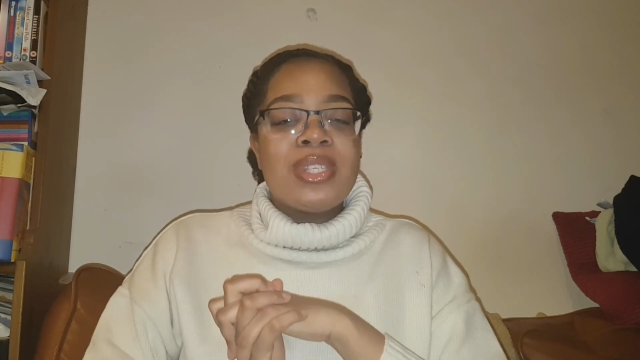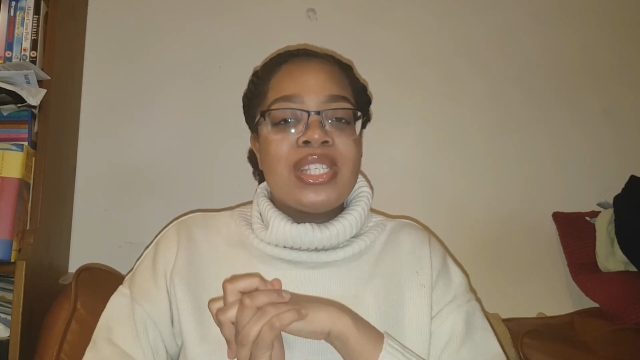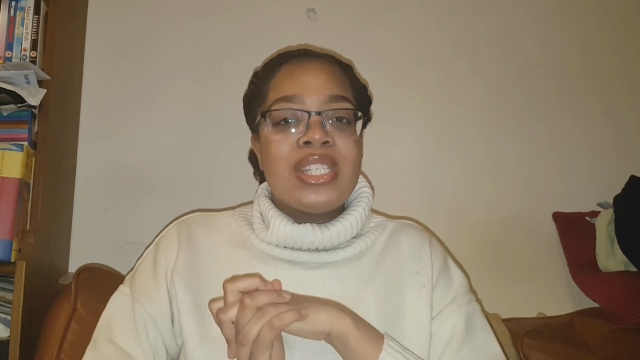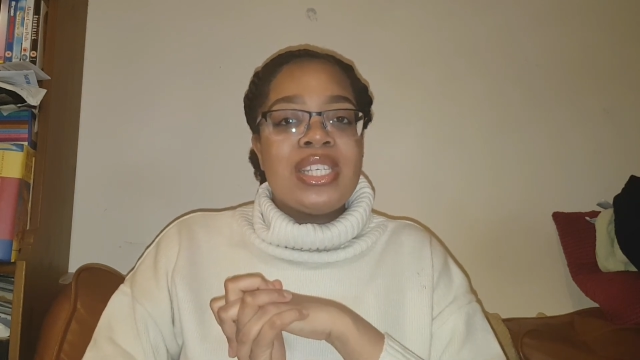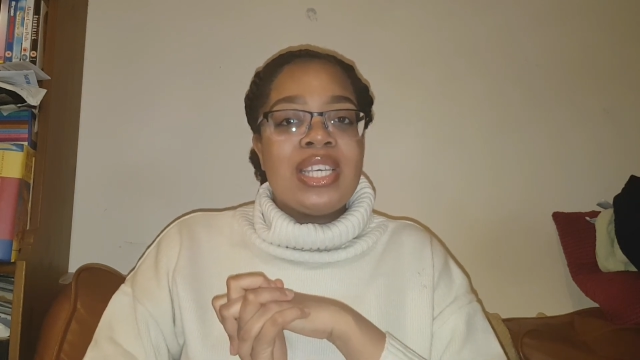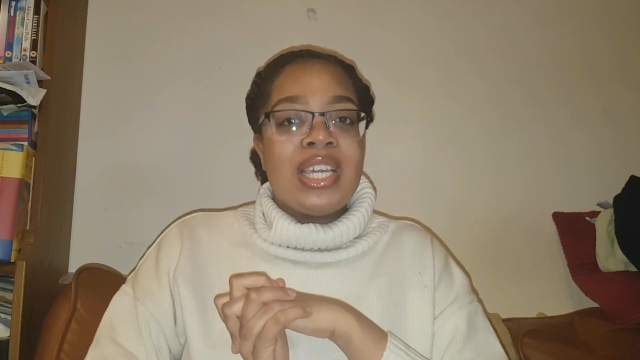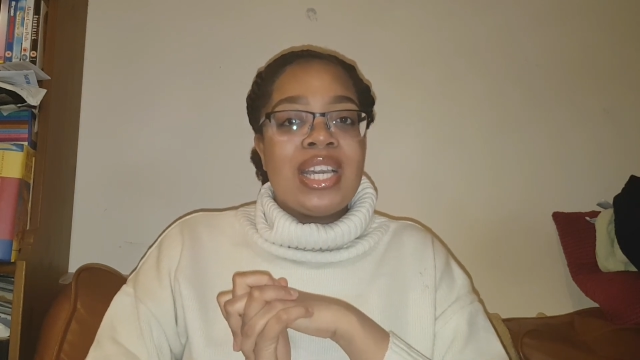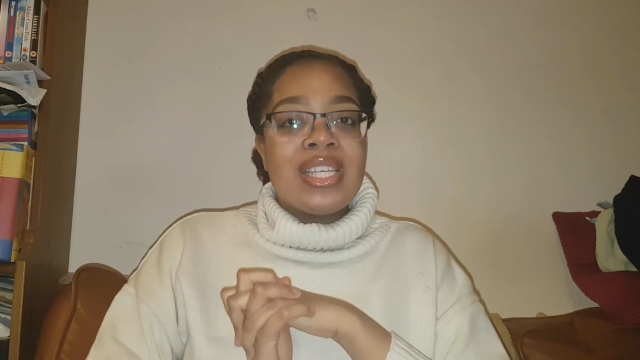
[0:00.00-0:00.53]
to
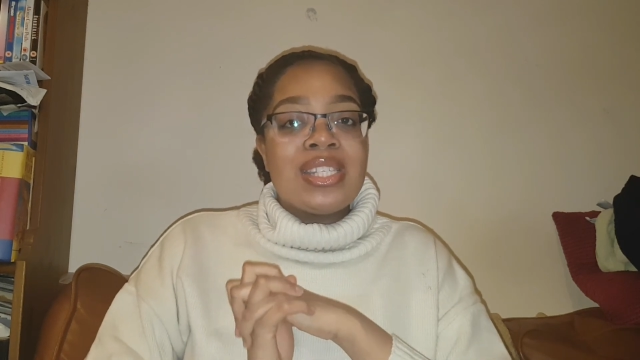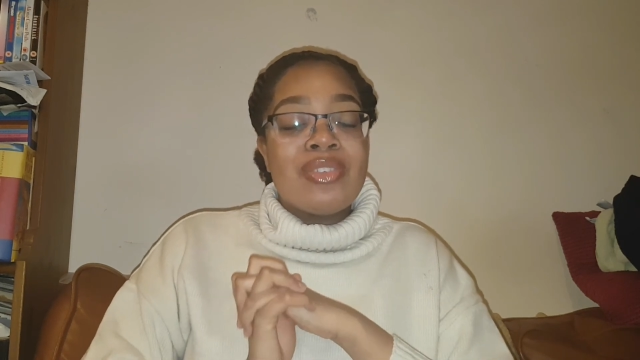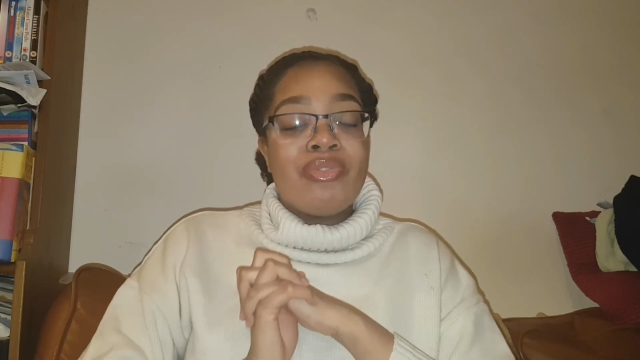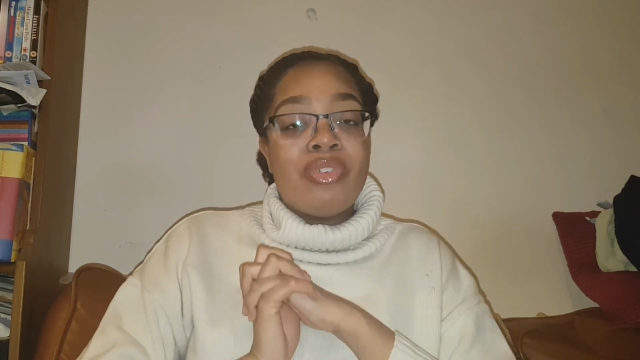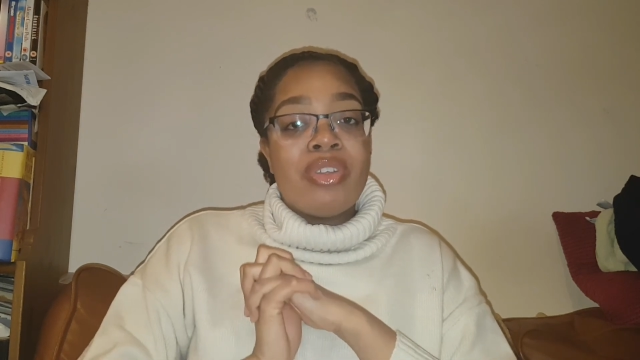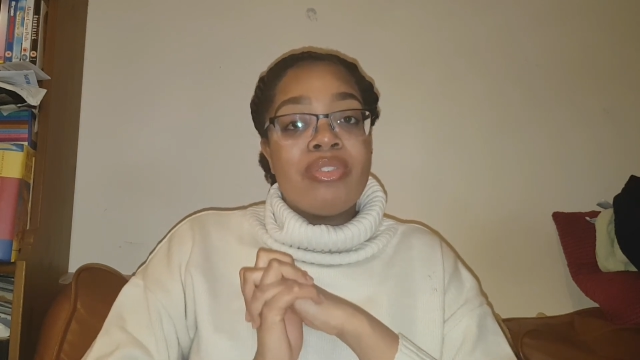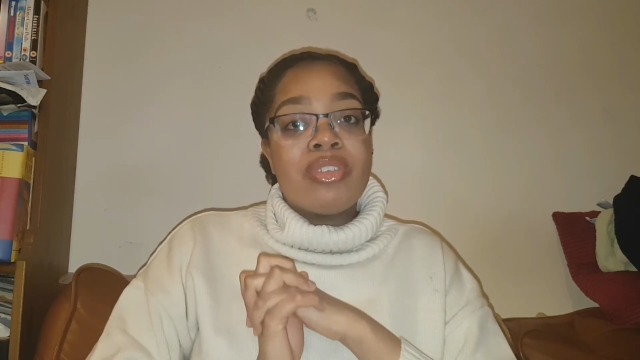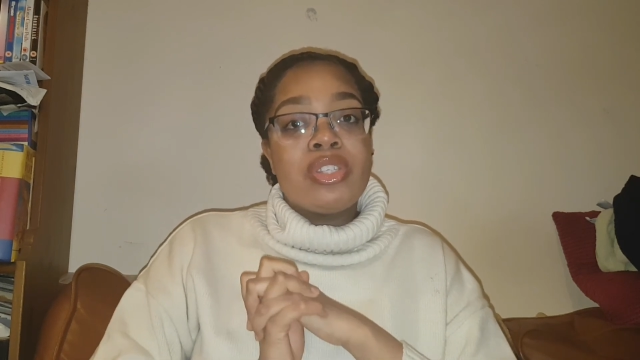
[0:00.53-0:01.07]
see you guys
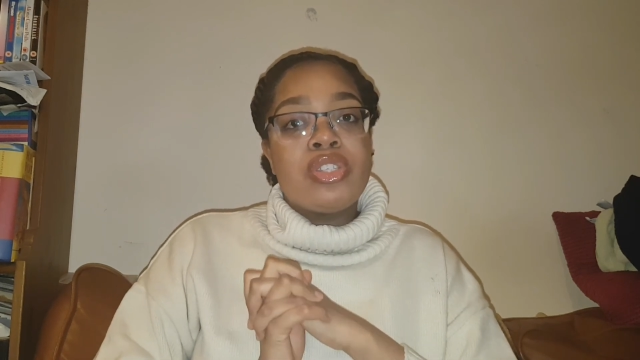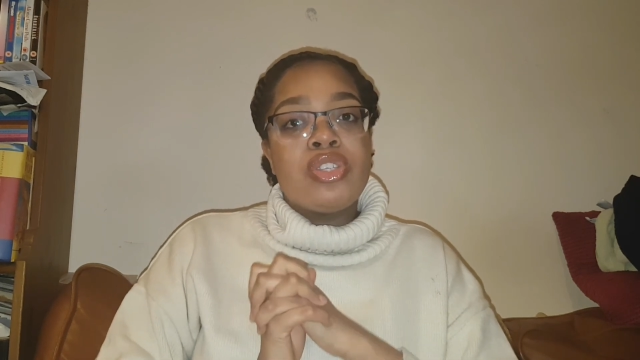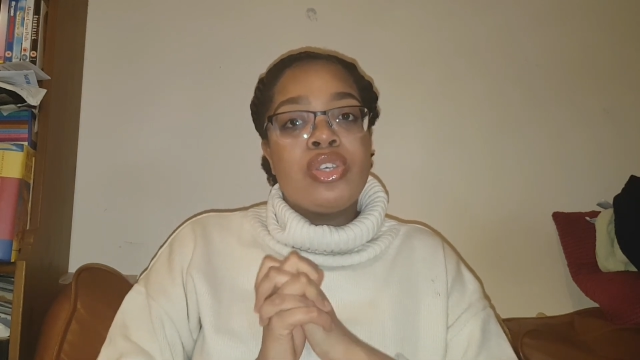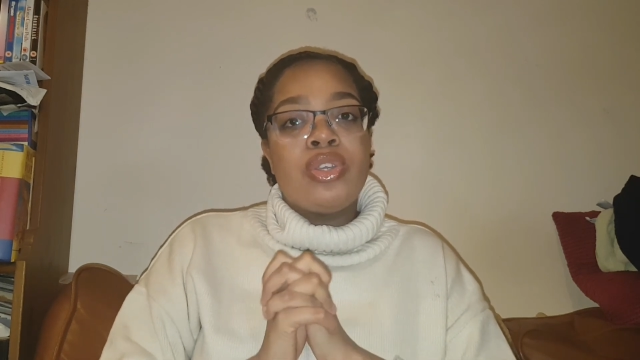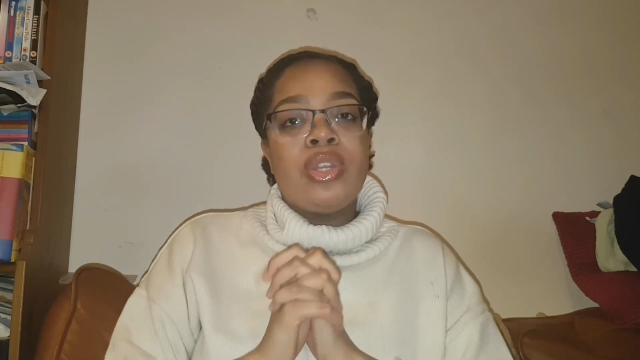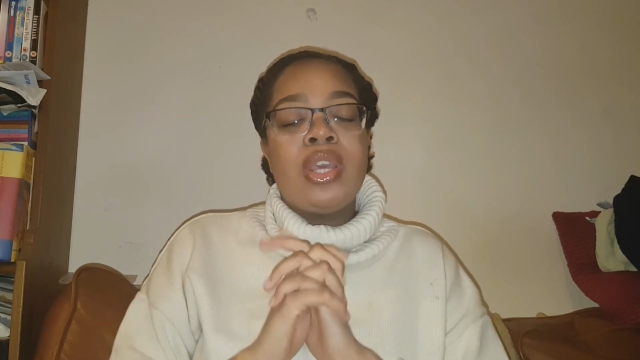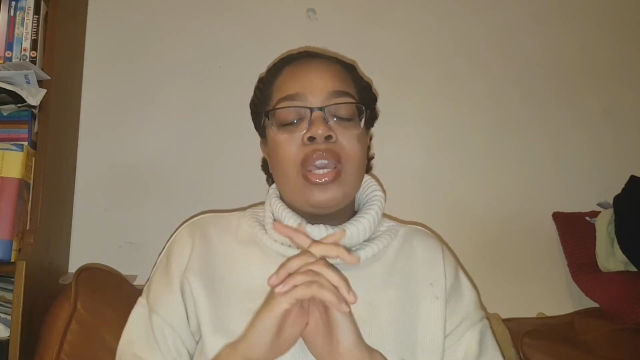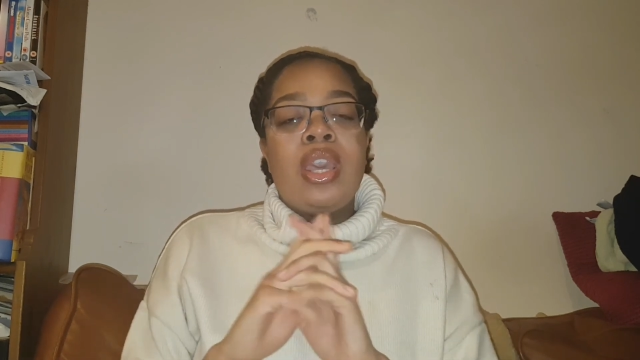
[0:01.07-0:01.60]
very
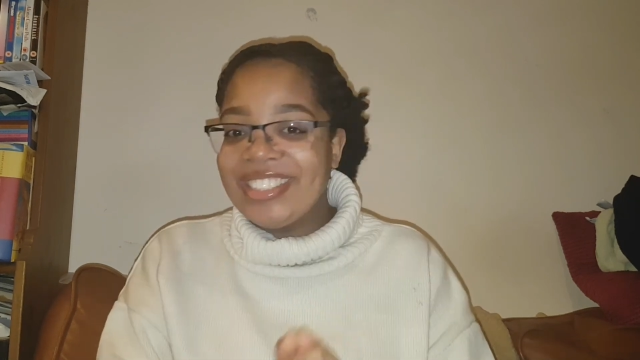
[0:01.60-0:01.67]
soon,